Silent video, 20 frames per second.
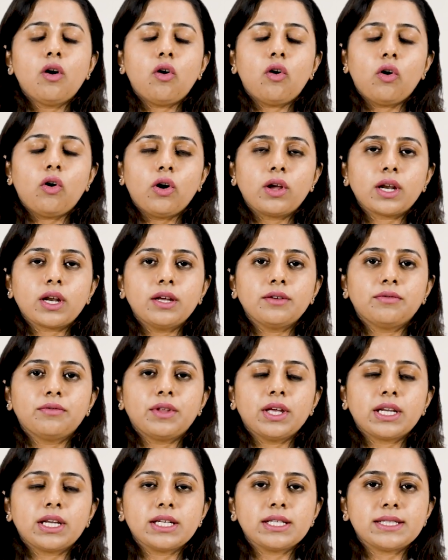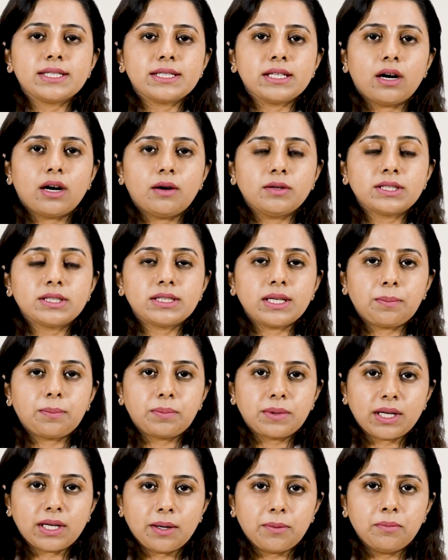or if there is a
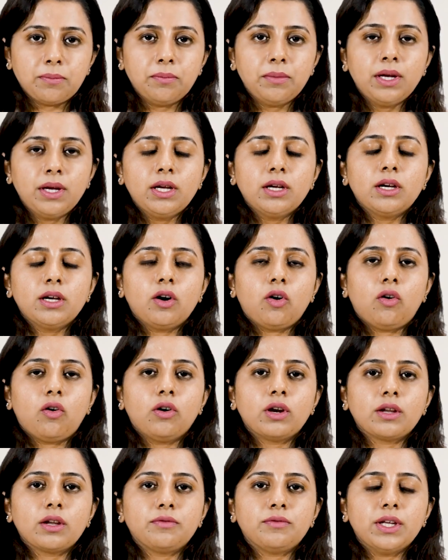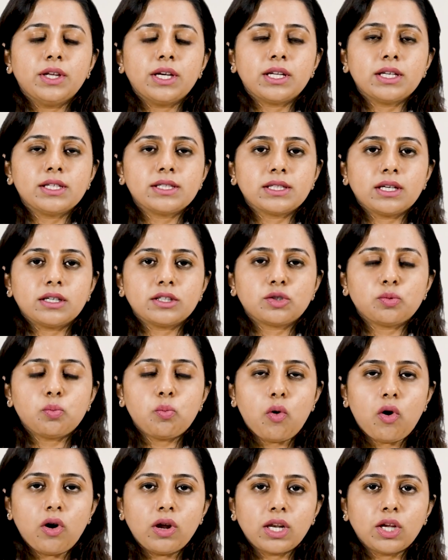septum, or if there is a
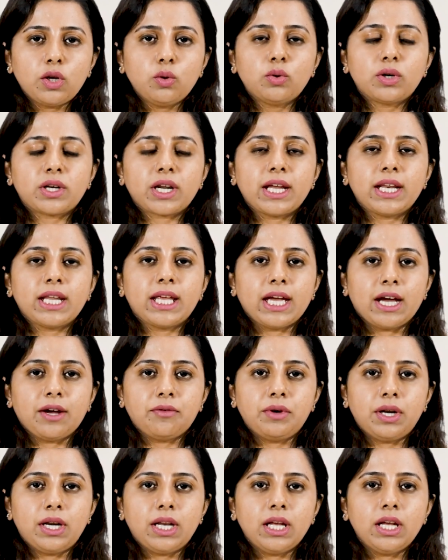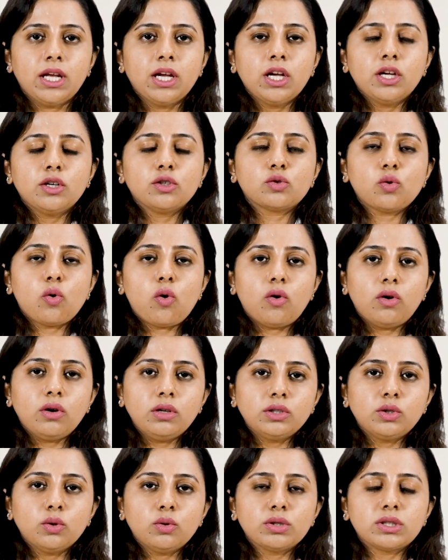small uterine cavity. So
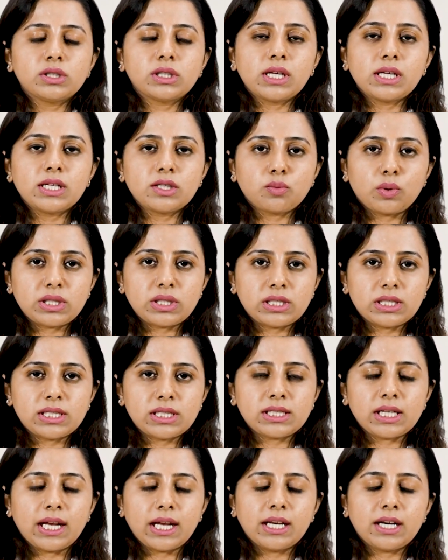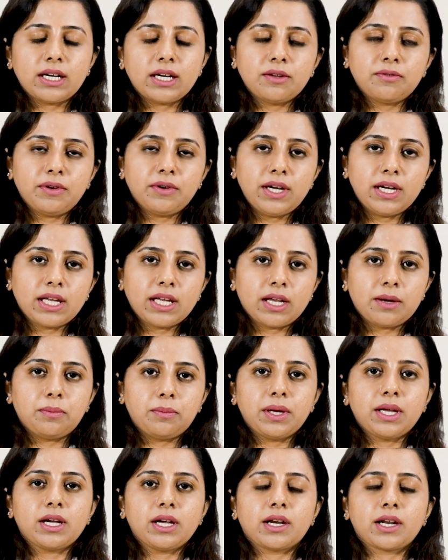all those things, once it is identified, can
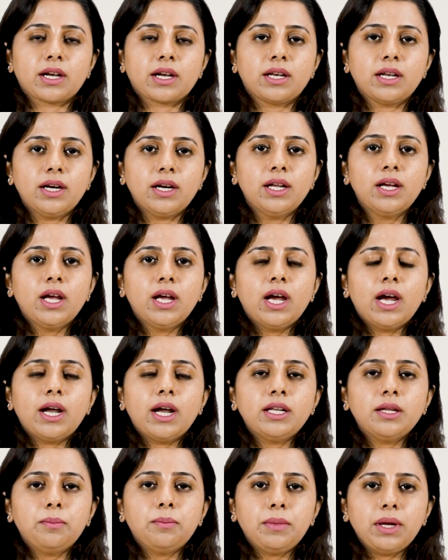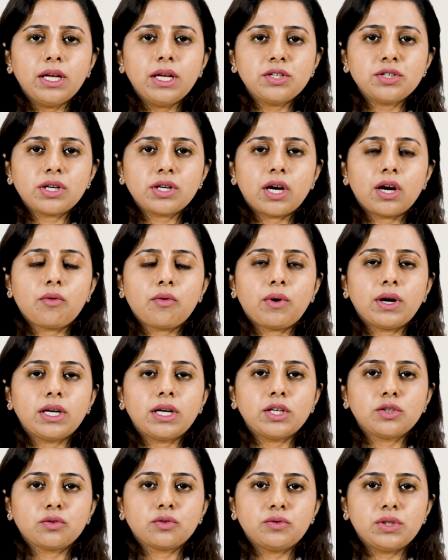be corrected. And the major
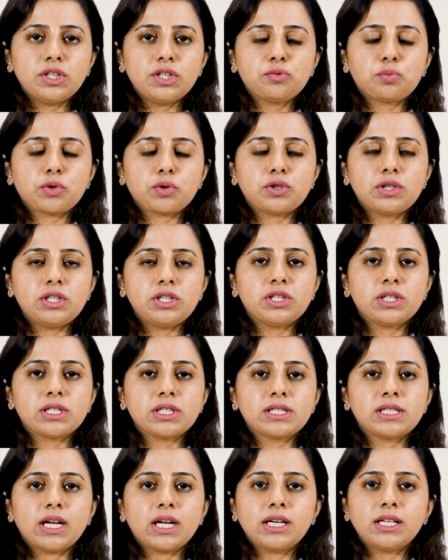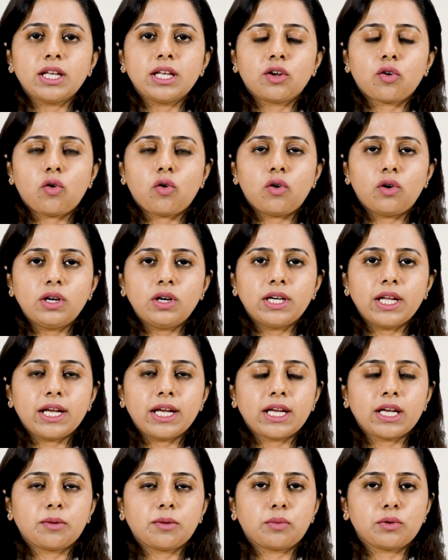advantage of these procedures is that they're all
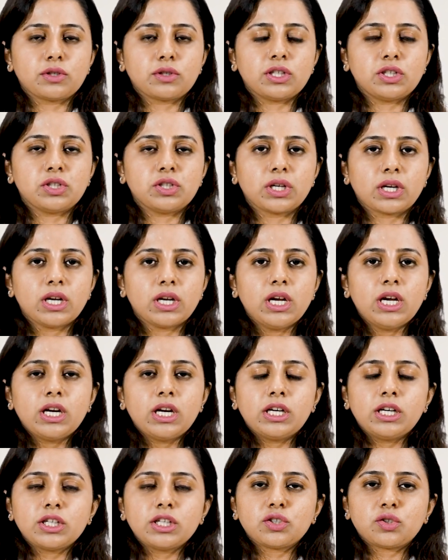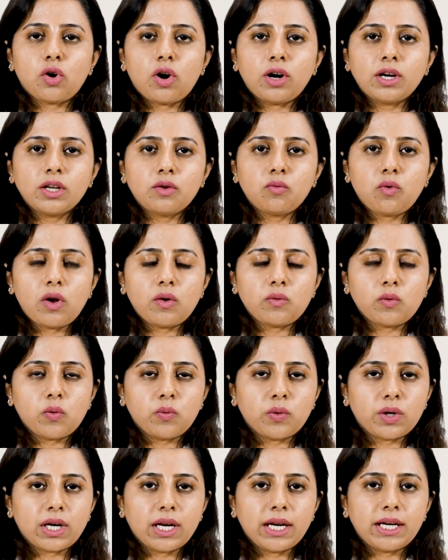daycare procedure, does not involve
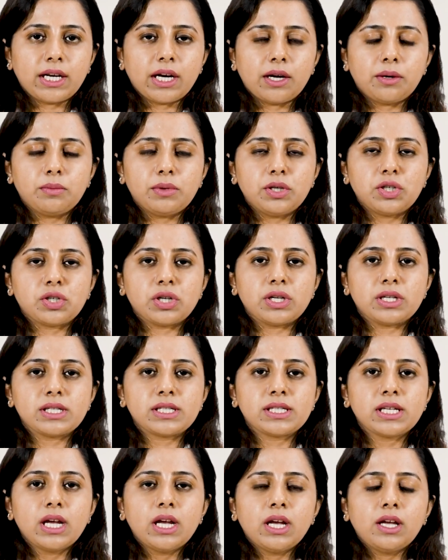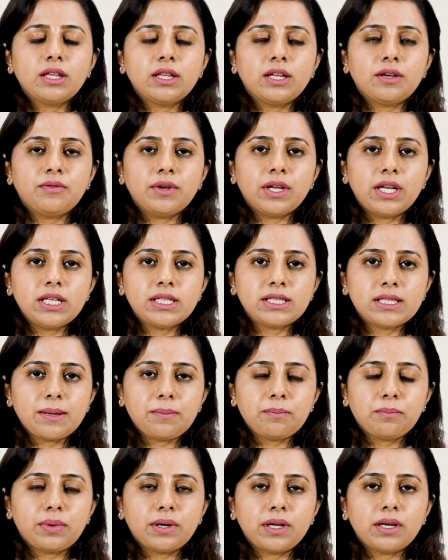overnight admissions, they're very
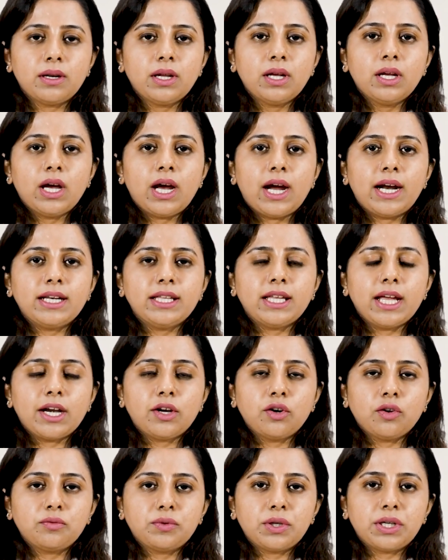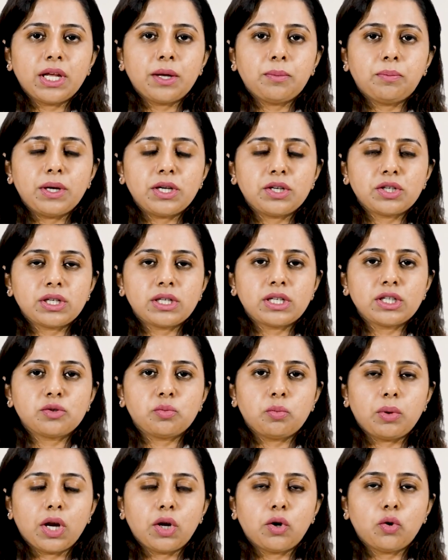simple. At the end of the day, patient
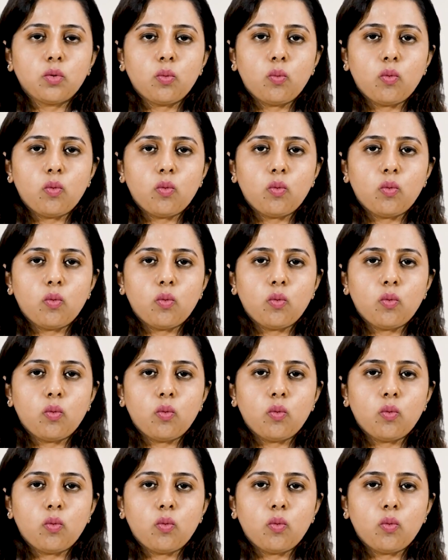is made to